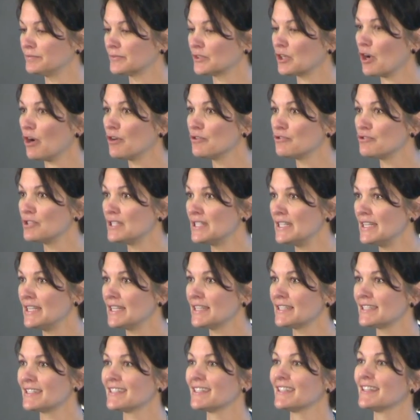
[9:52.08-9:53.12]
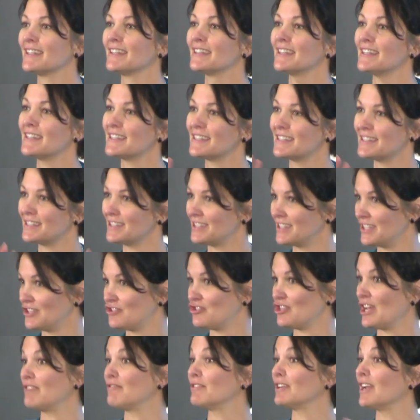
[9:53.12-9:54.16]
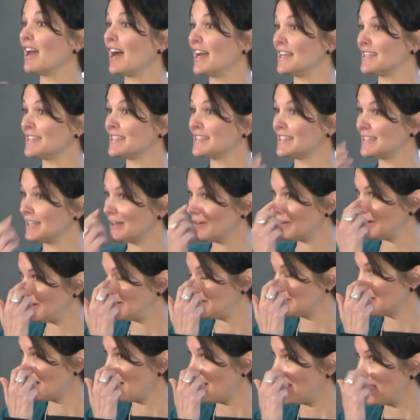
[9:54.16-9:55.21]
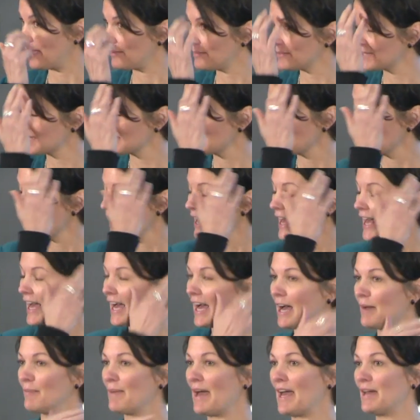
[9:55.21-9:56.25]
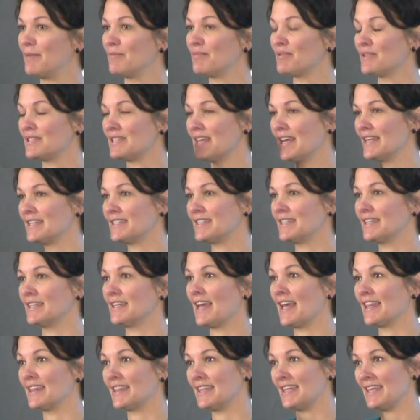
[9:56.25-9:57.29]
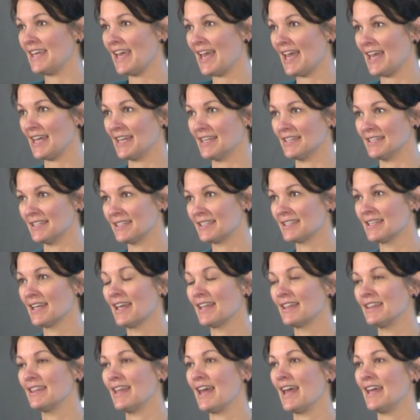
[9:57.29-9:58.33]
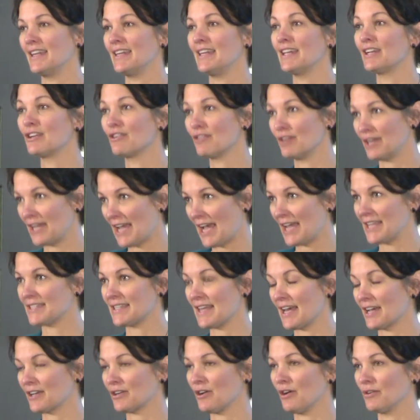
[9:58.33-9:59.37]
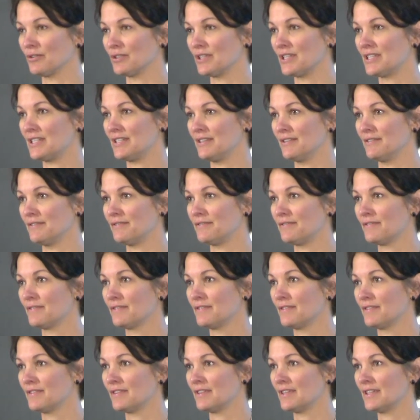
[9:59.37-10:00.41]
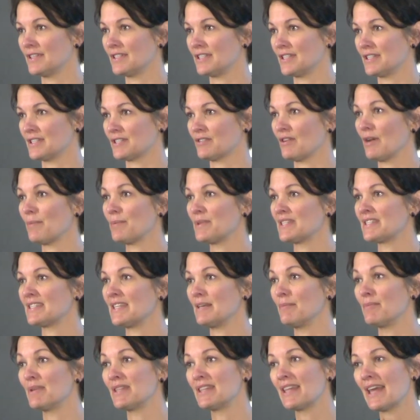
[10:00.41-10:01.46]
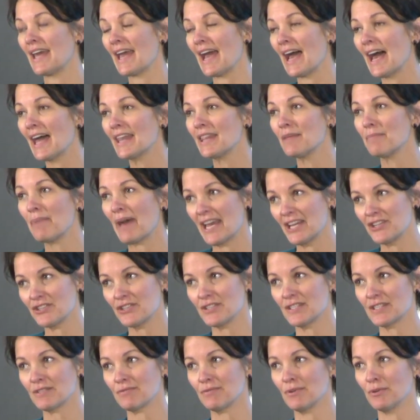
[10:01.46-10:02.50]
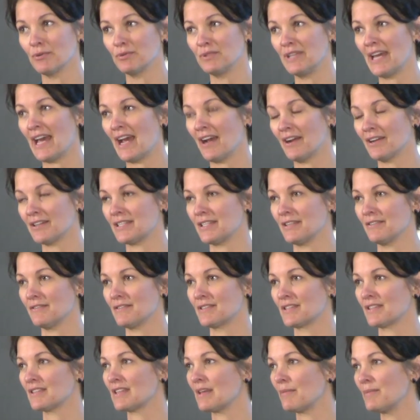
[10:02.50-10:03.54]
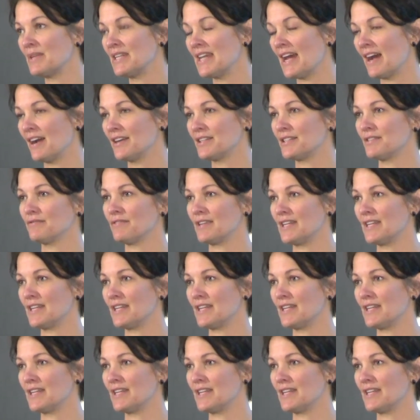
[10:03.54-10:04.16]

contradict the generalised stereotypes and present it at the end, then it creates that cognitive discrepancy. But they are the patient's real narratives. Because I'm a narrative